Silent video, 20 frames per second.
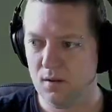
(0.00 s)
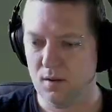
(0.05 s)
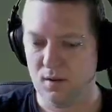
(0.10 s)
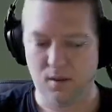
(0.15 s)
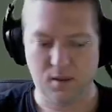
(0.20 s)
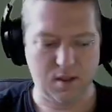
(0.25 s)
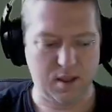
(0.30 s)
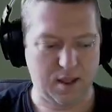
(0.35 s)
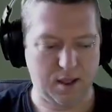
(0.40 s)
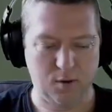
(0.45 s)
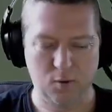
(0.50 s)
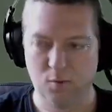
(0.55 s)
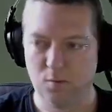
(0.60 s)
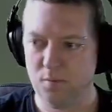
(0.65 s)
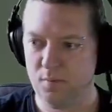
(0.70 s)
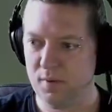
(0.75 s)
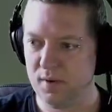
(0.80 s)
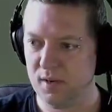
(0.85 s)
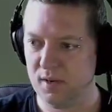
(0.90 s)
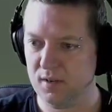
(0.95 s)
No,
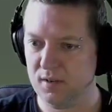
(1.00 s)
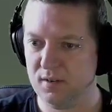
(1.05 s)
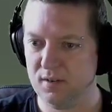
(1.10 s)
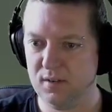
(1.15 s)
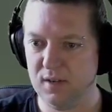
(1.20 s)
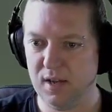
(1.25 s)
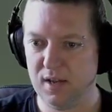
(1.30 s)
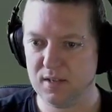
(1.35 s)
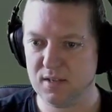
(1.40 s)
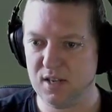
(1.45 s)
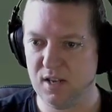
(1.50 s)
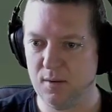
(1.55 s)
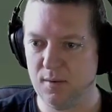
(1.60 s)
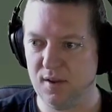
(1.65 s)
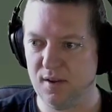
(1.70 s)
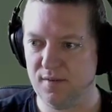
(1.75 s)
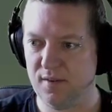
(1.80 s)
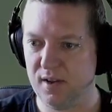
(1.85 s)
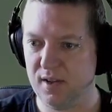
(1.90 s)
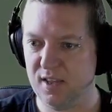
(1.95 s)
but it does,
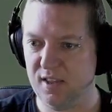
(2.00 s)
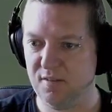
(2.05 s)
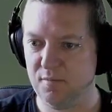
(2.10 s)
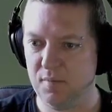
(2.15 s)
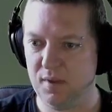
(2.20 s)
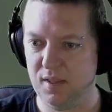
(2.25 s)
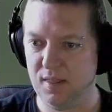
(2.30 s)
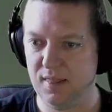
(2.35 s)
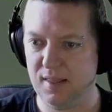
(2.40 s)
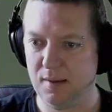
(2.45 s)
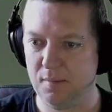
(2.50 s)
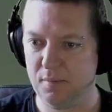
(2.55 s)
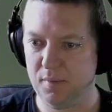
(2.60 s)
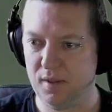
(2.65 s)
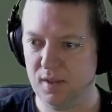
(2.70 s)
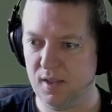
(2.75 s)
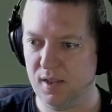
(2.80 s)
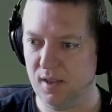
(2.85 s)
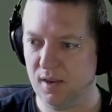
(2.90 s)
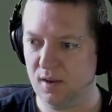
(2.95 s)
however, give me lump
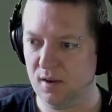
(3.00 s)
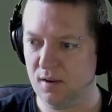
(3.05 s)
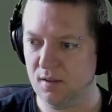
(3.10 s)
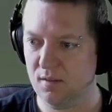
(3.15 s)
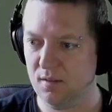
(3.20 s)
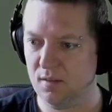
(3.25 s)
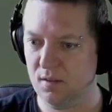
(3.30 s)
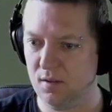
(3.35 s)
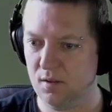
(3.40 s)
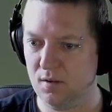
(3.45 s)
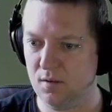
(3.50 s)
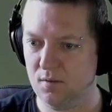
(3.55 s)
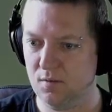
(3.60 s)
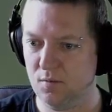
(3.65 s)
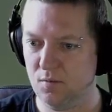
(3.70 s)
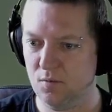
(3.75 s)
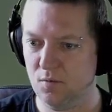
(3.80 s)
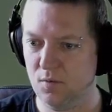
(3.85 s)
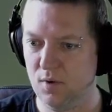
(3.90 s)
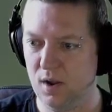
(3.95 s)
in the
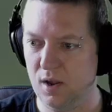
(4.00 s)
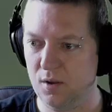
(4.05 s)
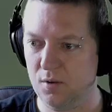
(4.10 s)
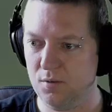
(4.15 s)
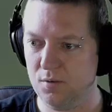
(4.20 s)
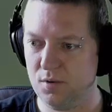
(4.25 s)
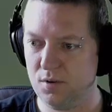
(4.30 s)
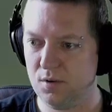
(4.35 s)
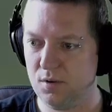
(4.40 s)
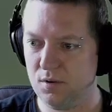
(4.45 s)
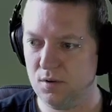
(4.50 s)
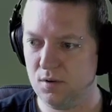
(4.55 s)
road.